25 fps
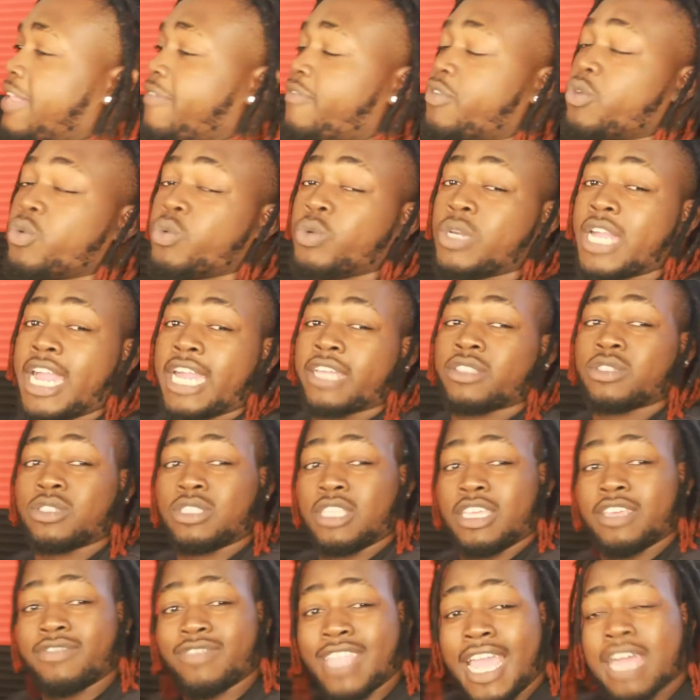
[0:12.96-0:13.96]
if you guys,
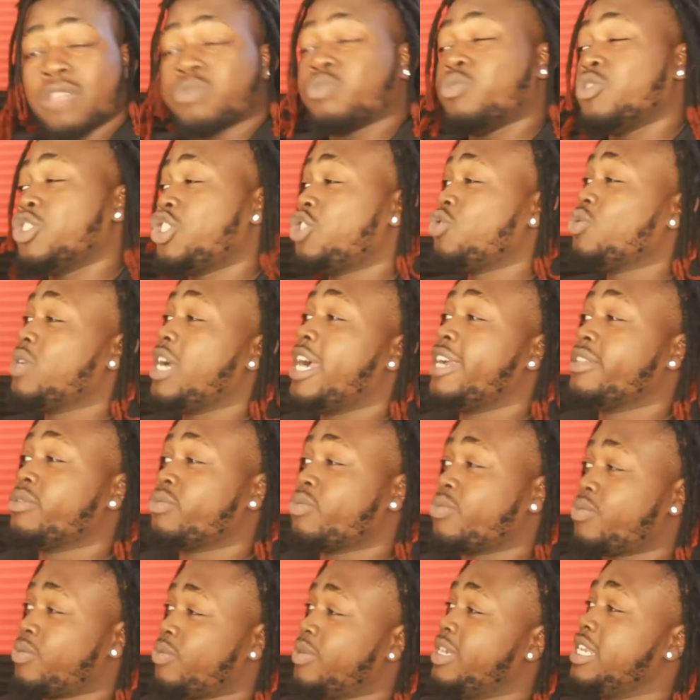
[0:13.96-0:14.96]
if that's what you guys
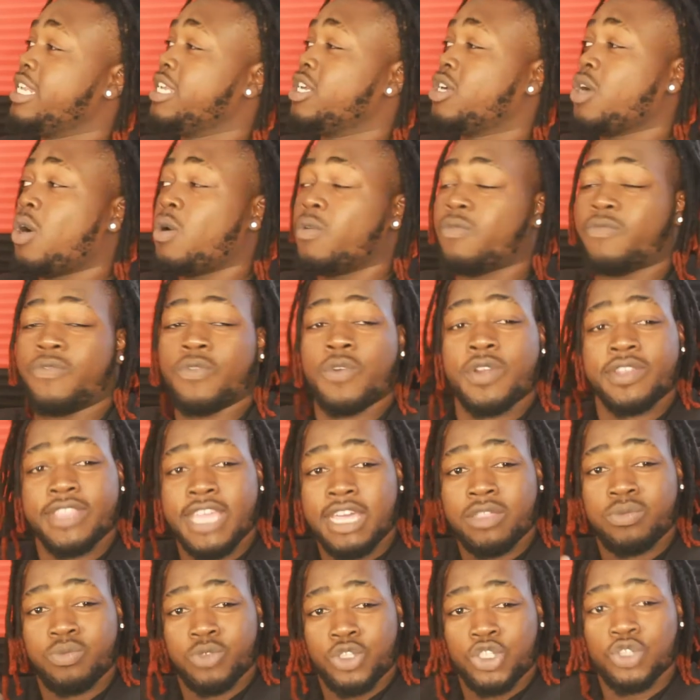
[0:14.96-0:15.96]
really go for,
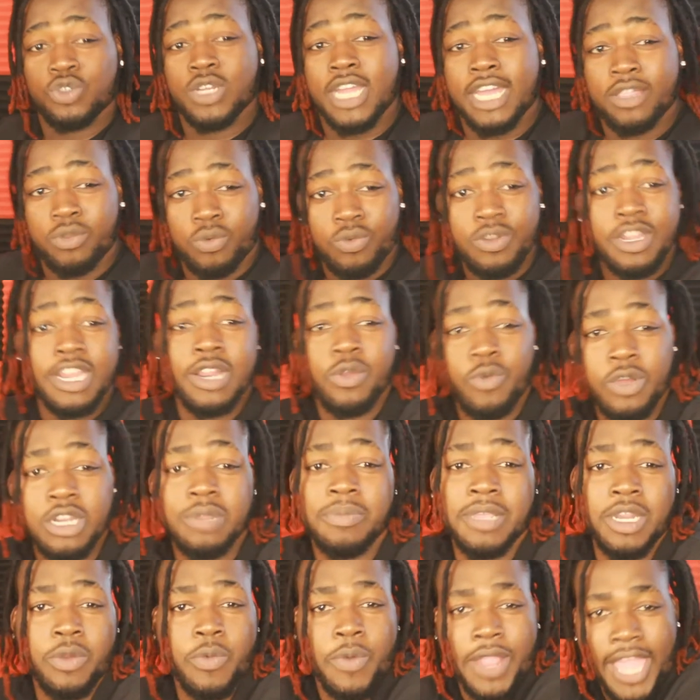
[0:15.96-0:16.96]
that's what you guys really wanted
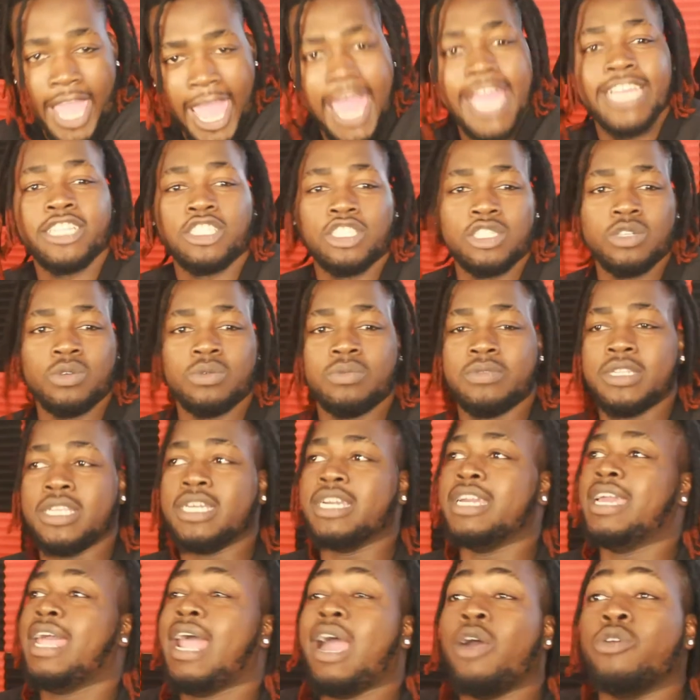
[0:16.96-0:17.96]
me to react to,
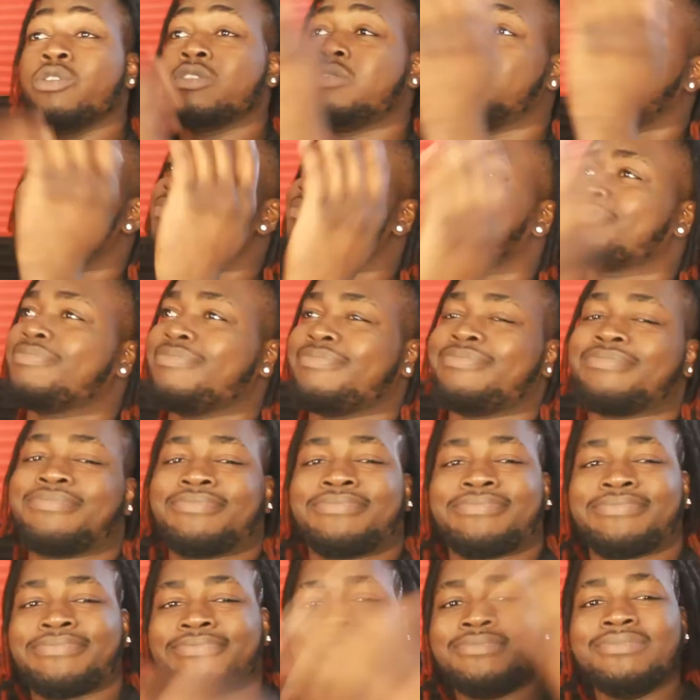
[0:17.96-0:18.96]
nigga, I was,
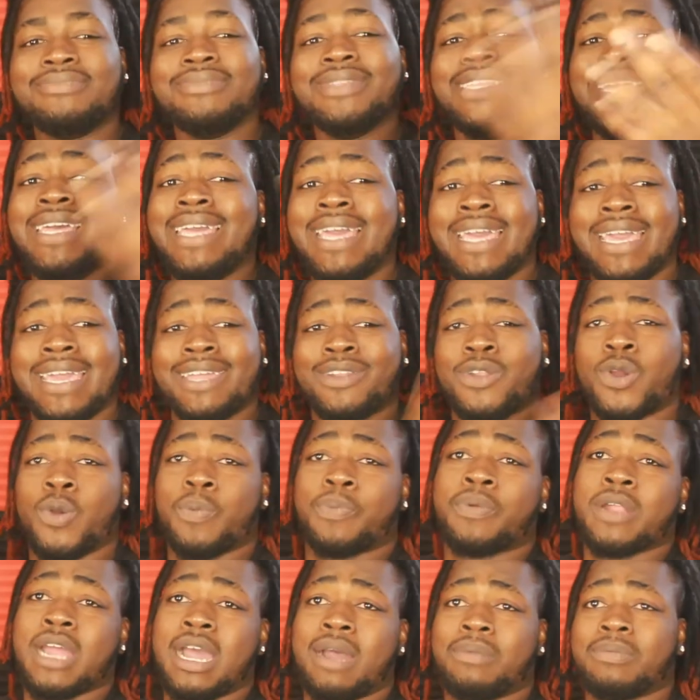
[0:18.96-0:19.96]
I had no
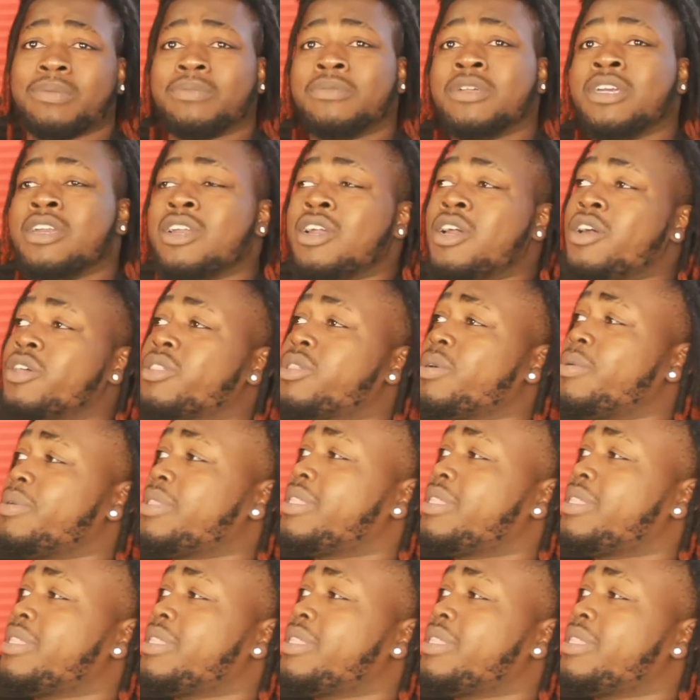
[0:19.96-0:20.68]
problem. So